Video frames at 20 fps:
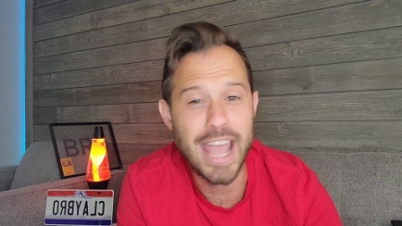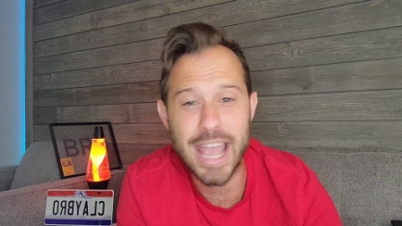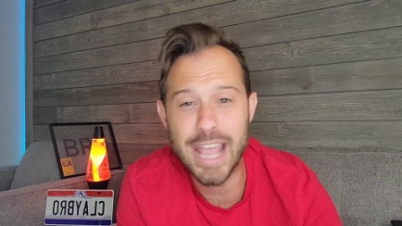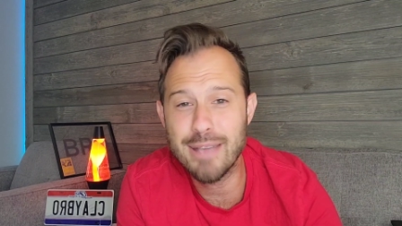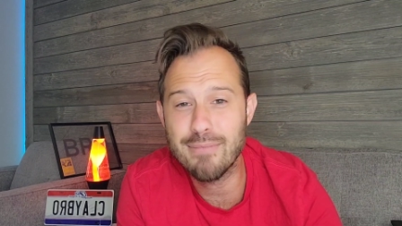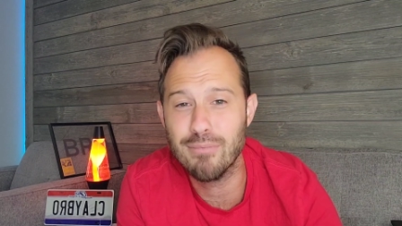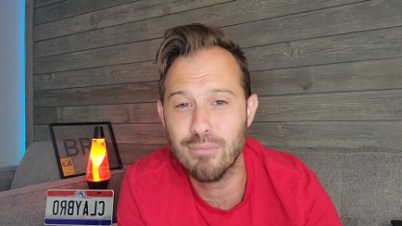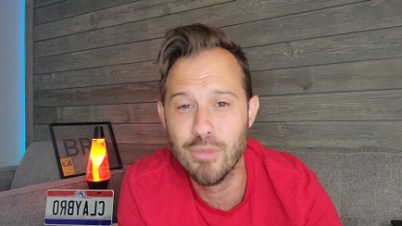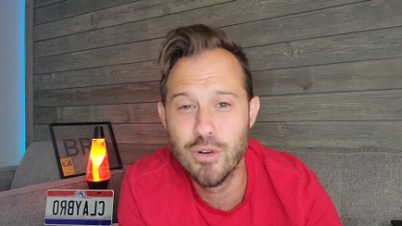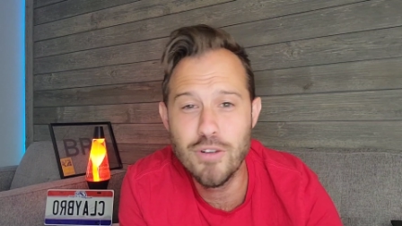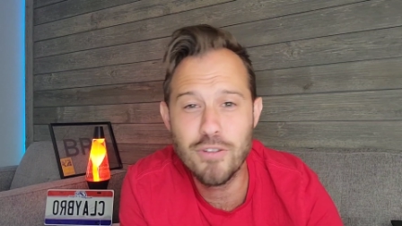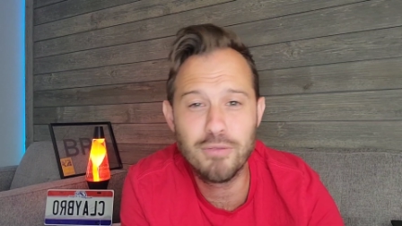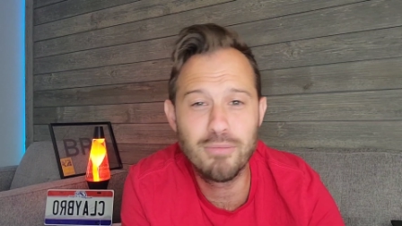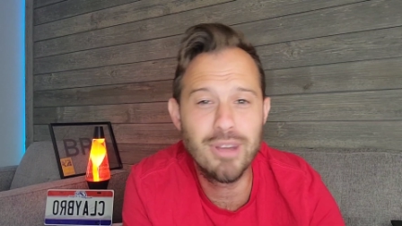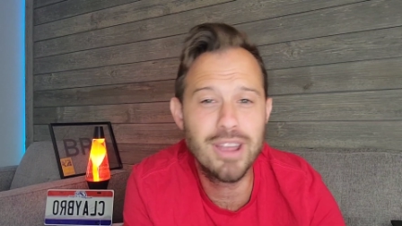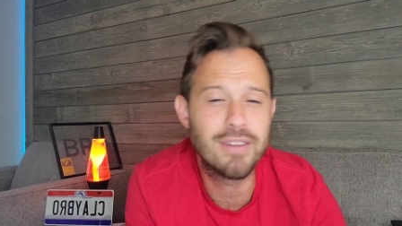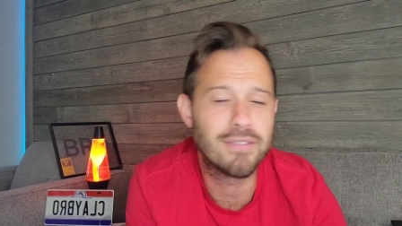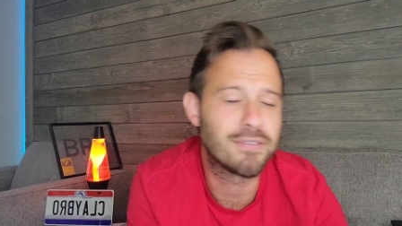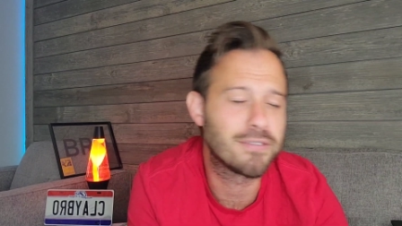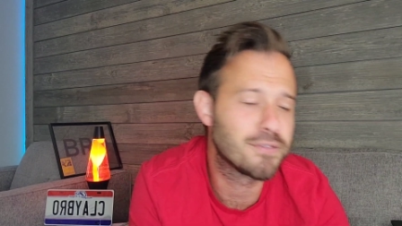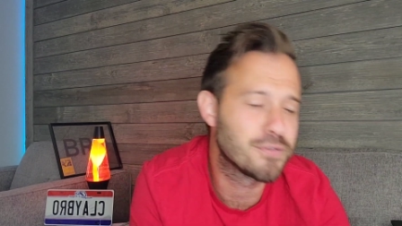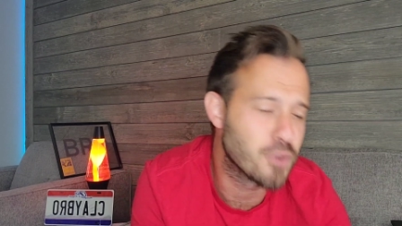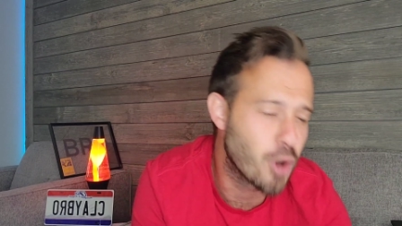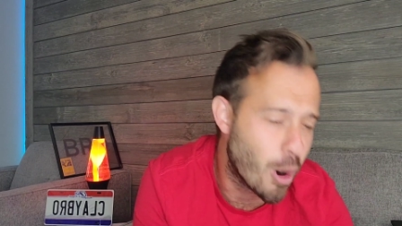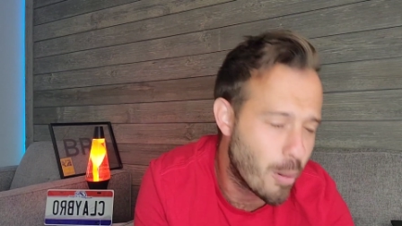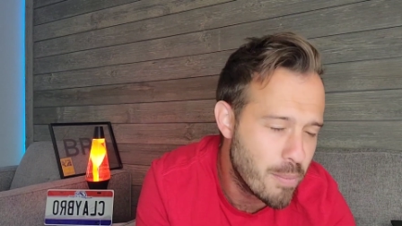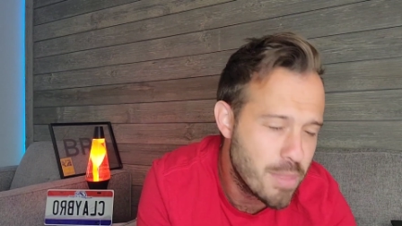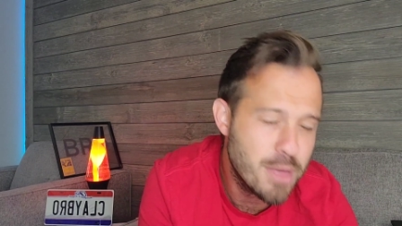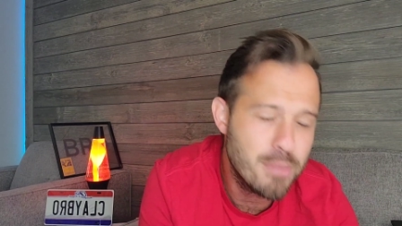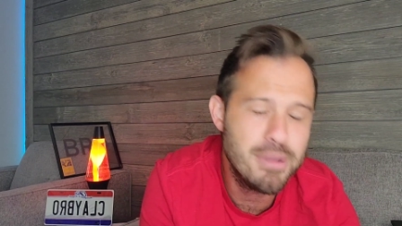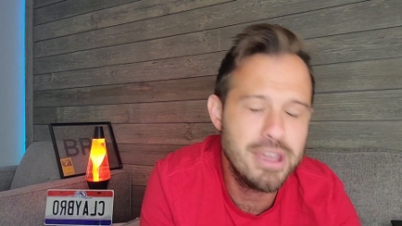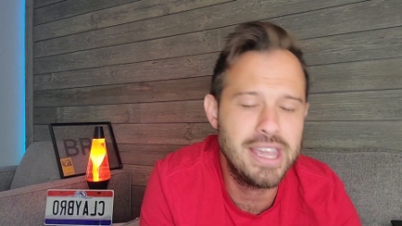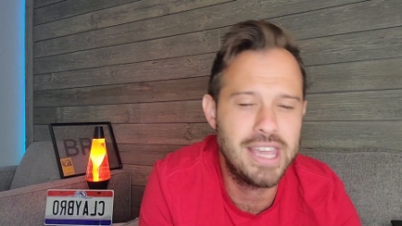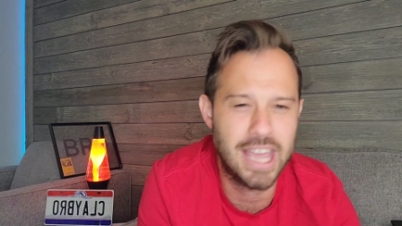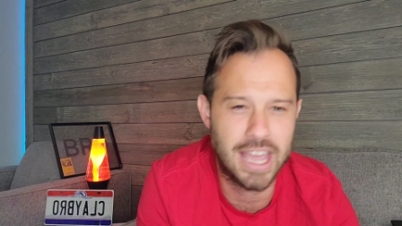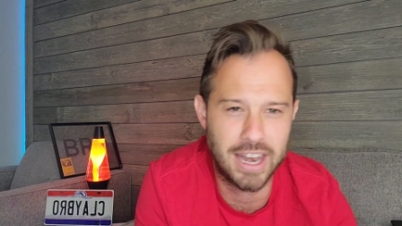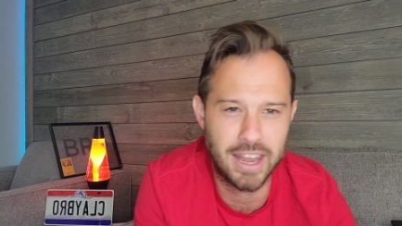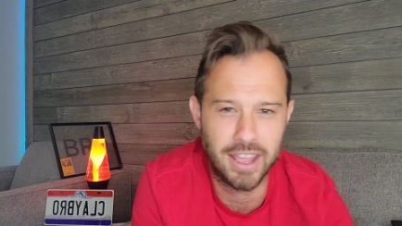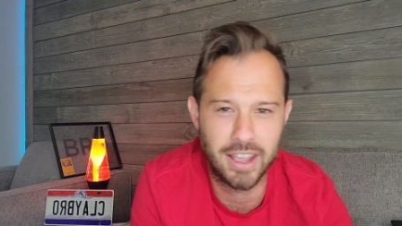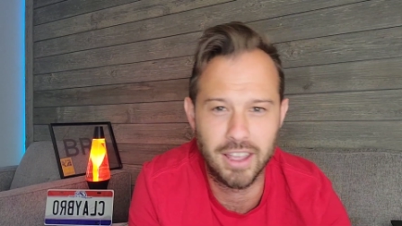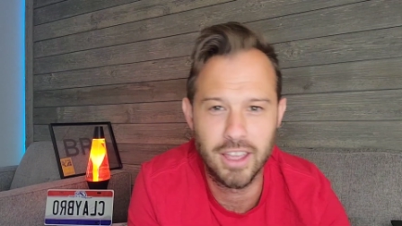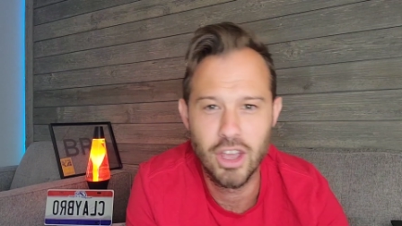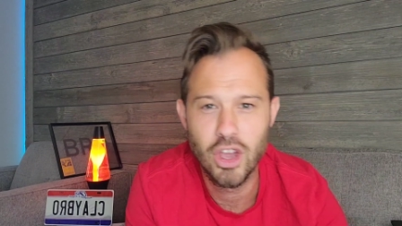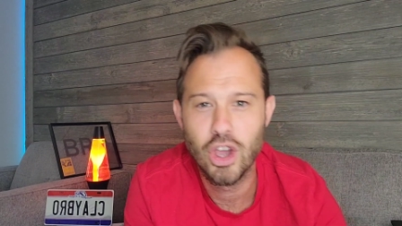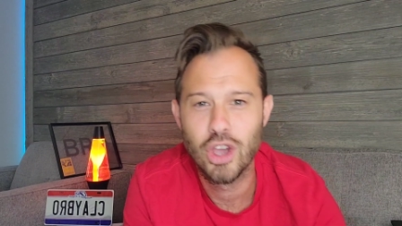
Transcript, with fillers: 8 movement from the beginning,